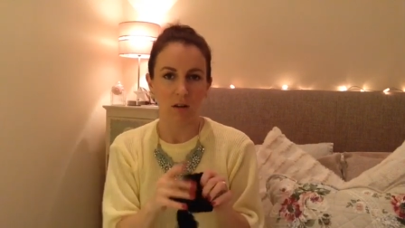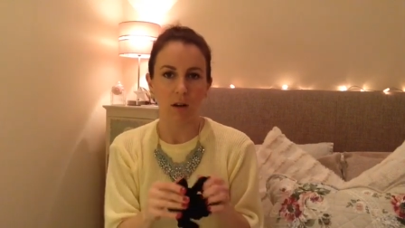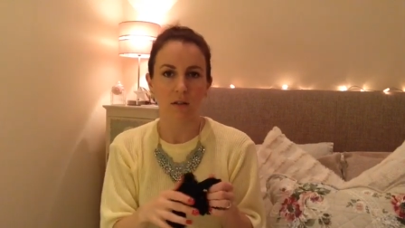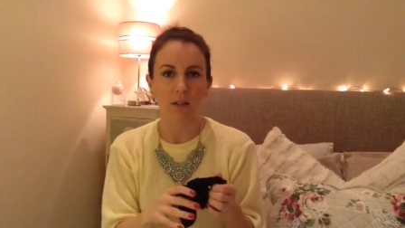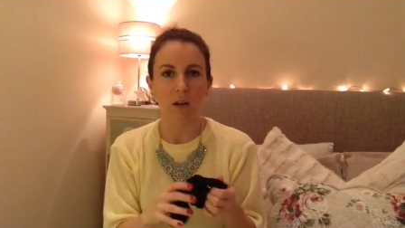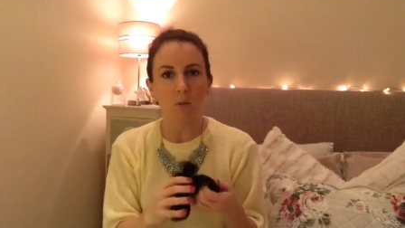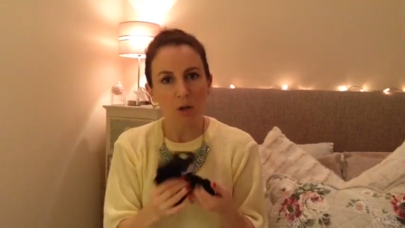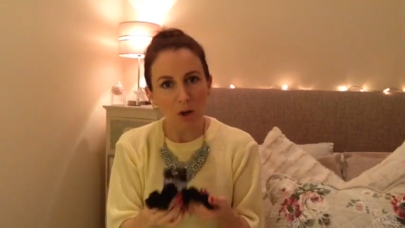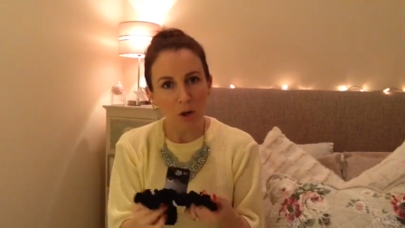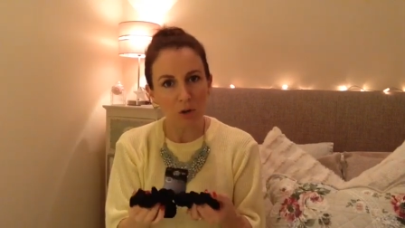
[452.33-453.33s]
I was like, oh my
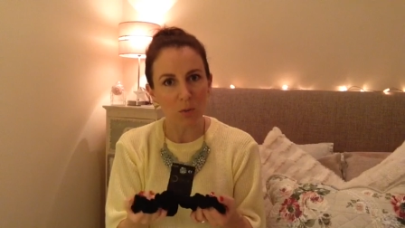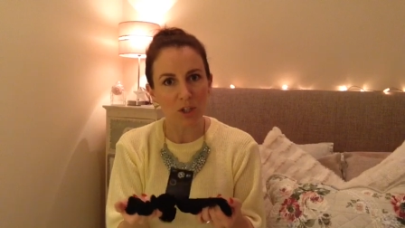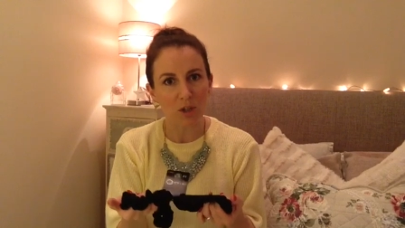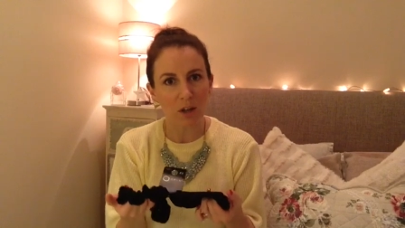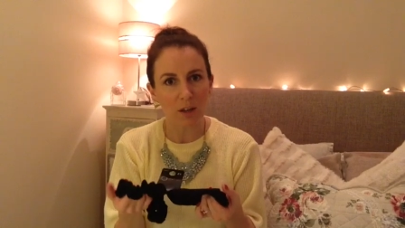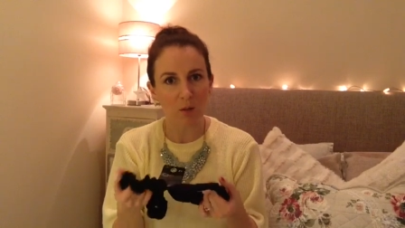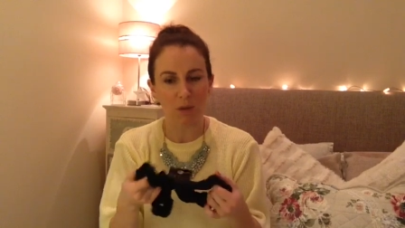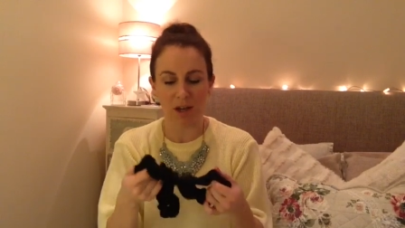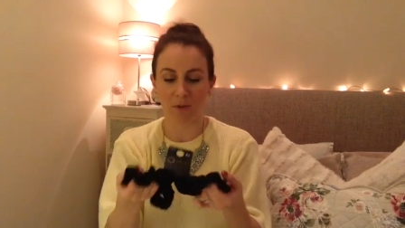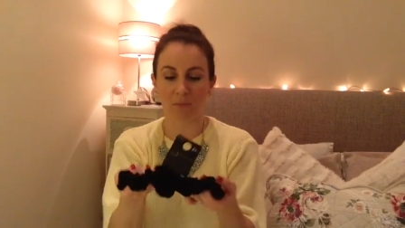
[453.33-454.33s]
god, where do you get them
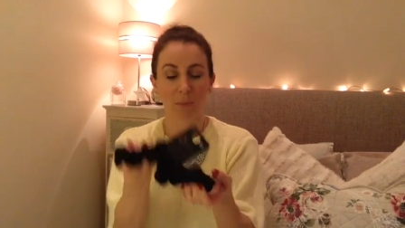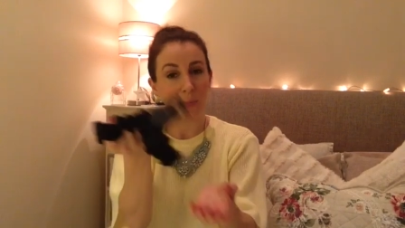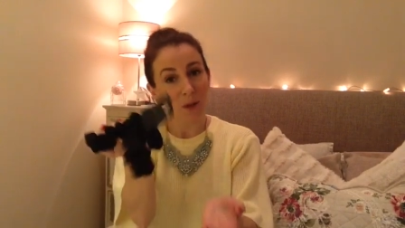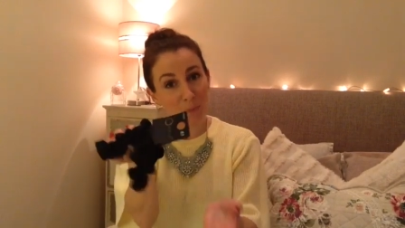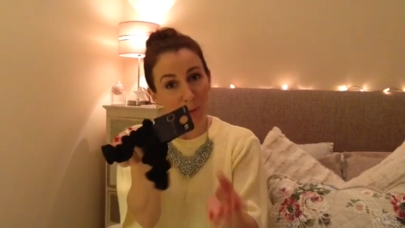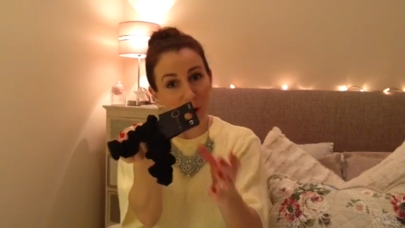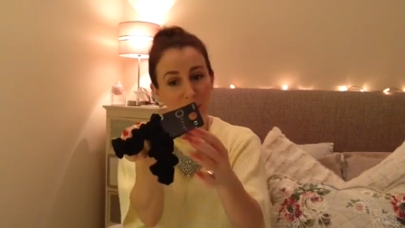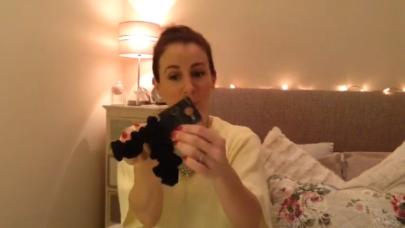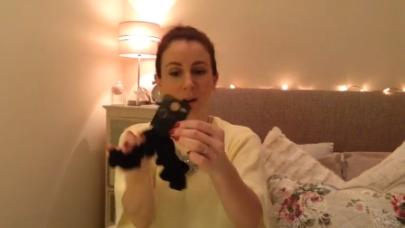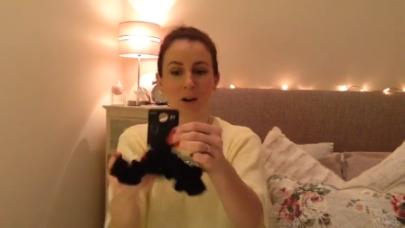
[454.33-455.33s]
now? In
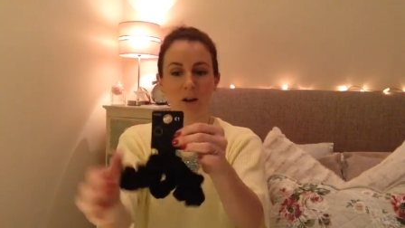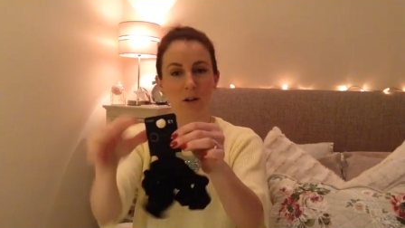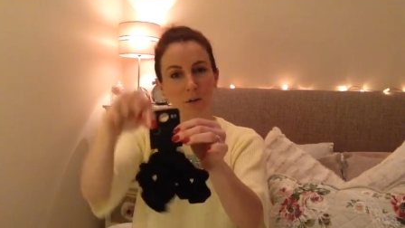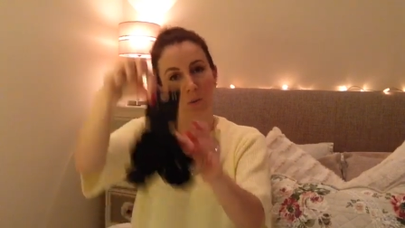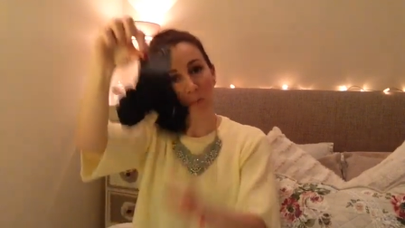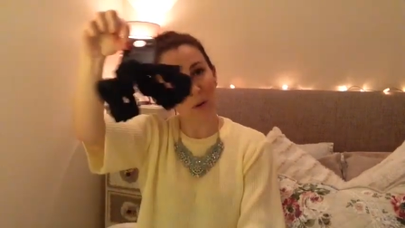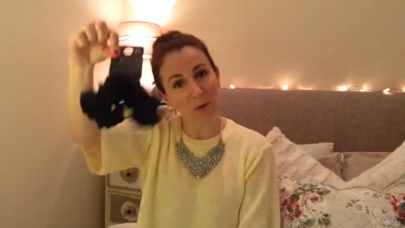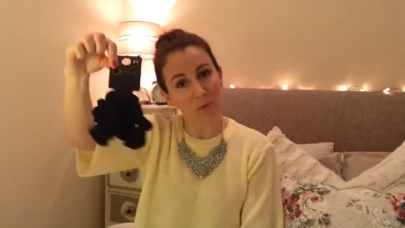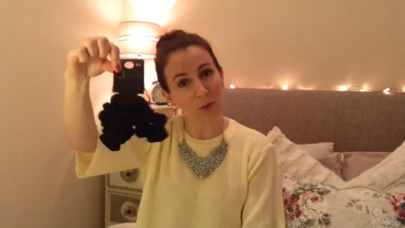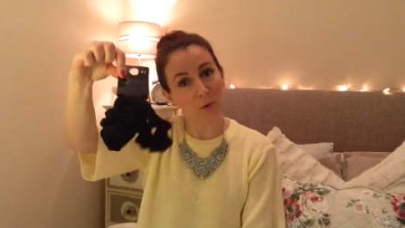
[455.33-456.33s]
Primark, one
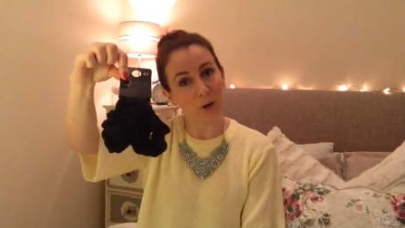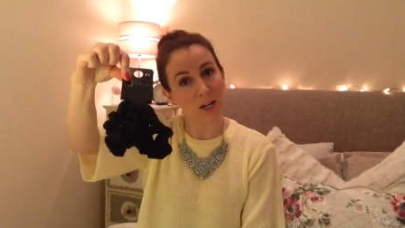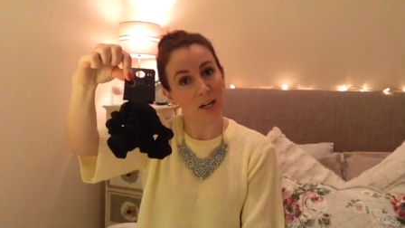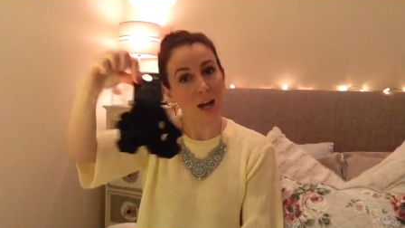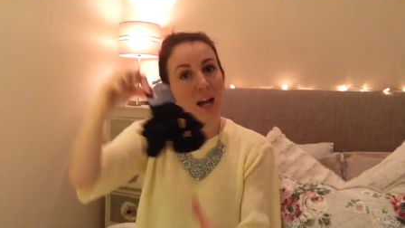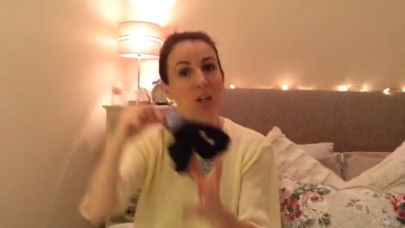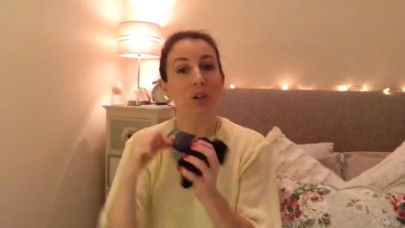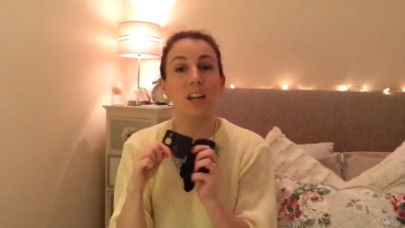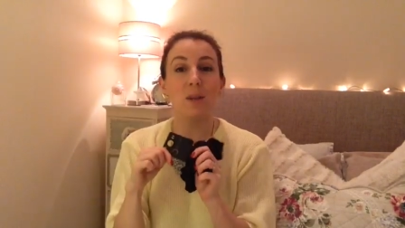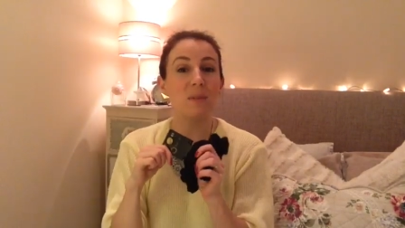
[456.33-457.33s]
pound for three. You
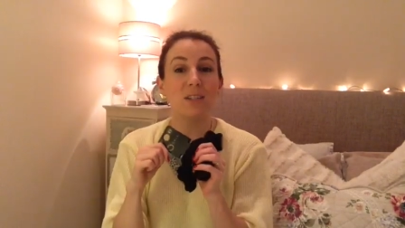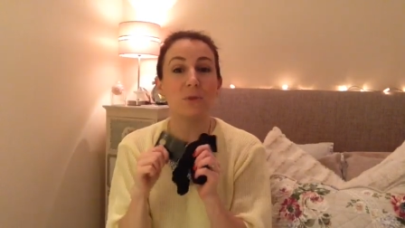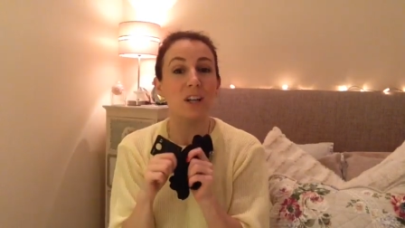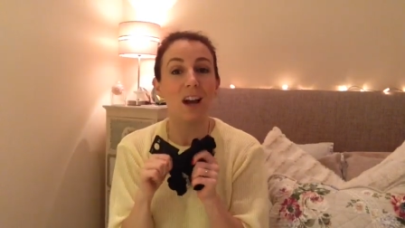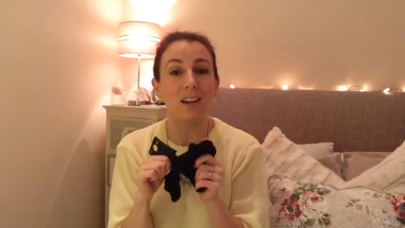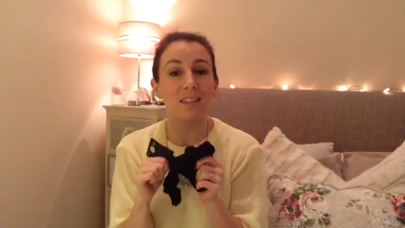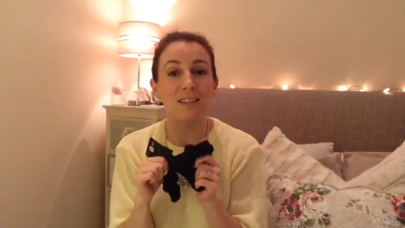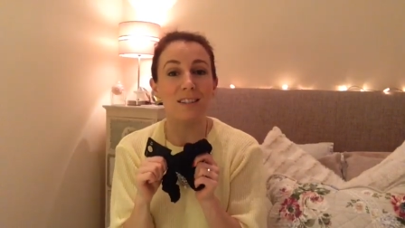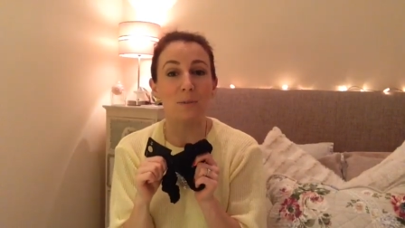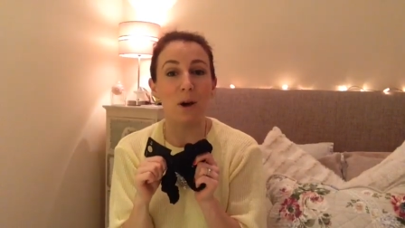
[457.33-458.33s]
get them in different colours
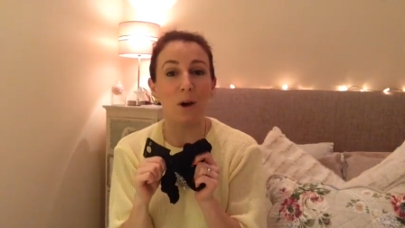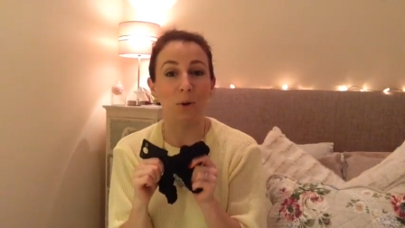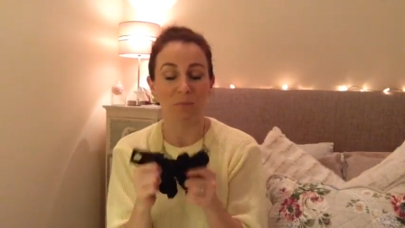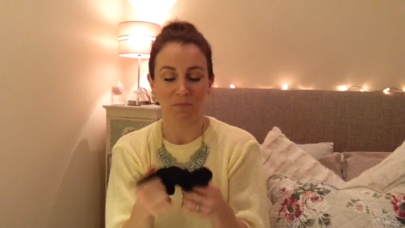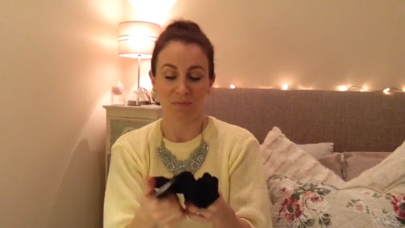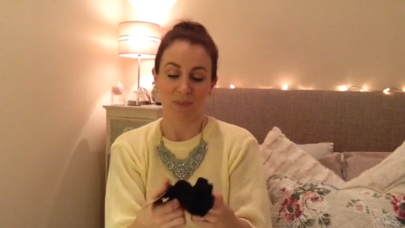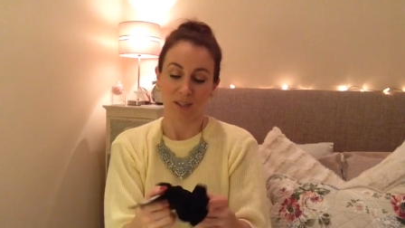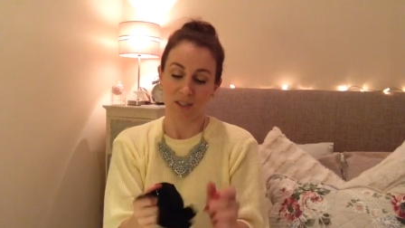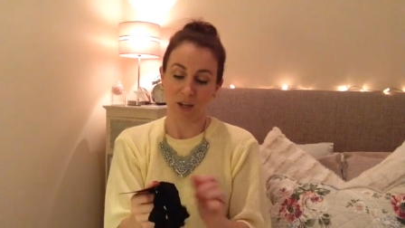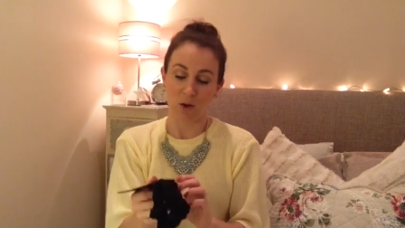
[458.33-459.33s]
as well.
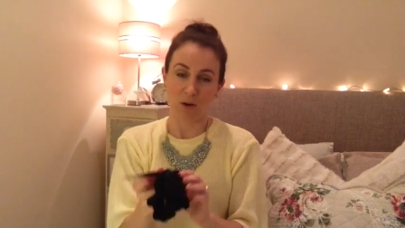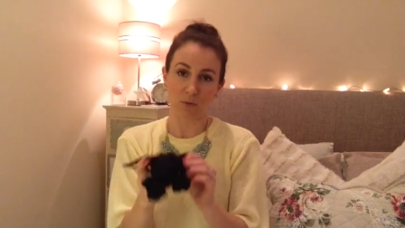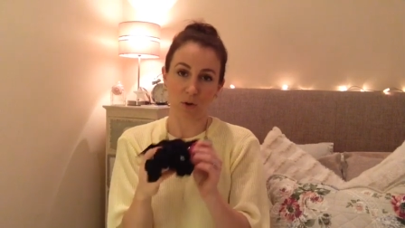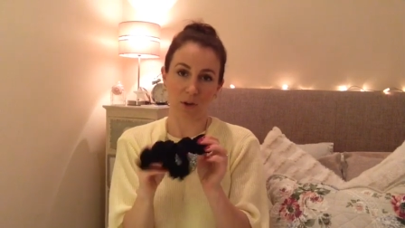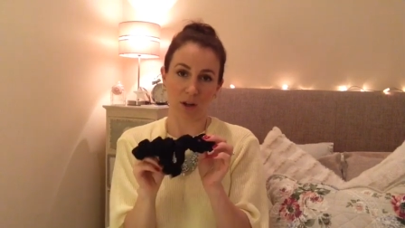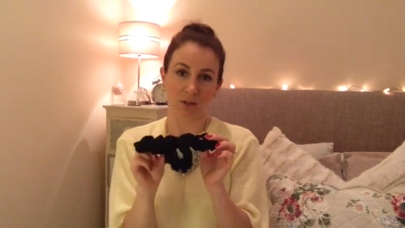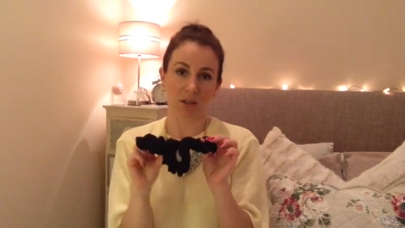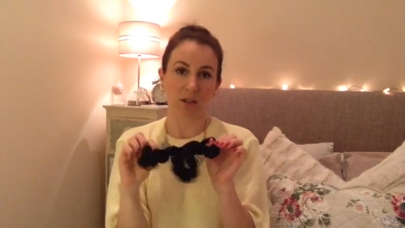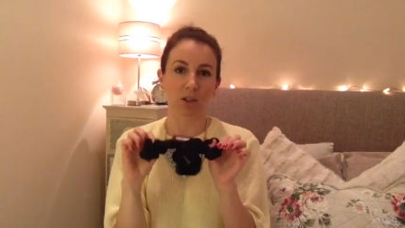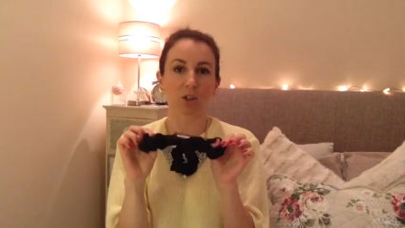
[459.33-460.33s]
So I've got those and
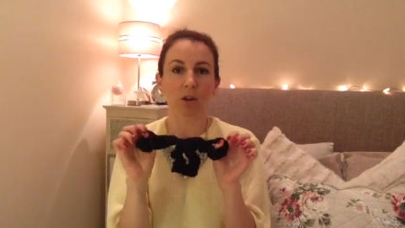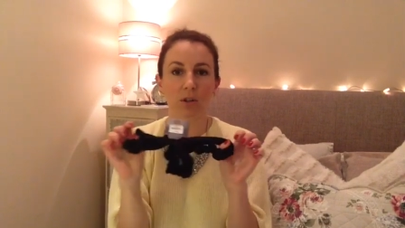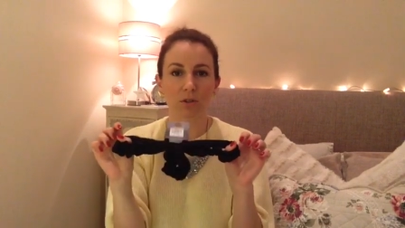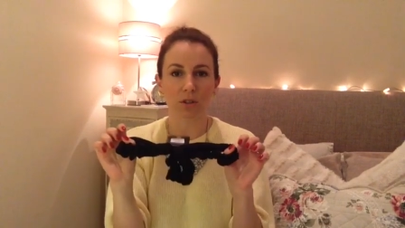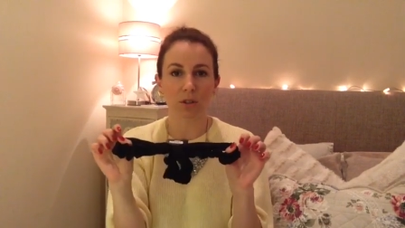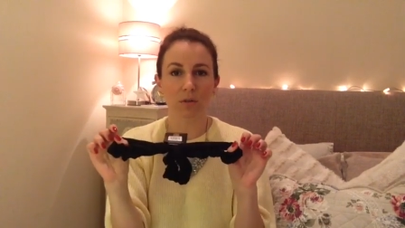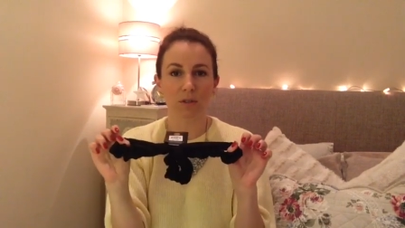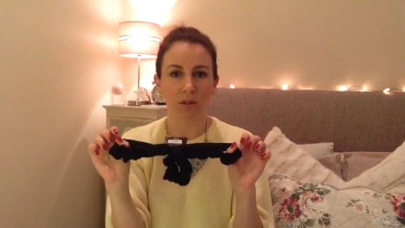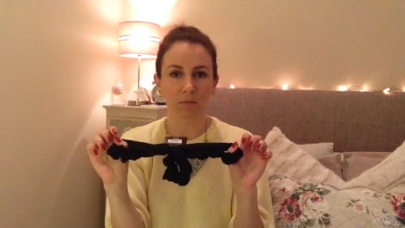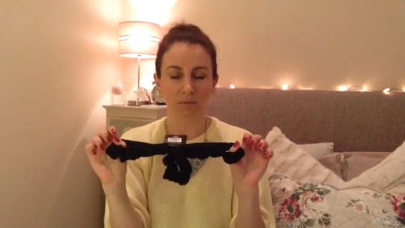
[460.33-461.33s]
I'm going to try not to lose
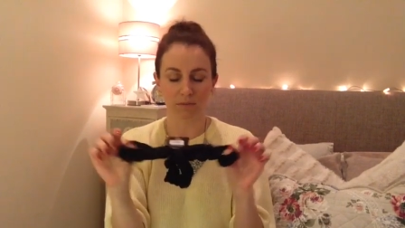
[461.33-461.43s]
them.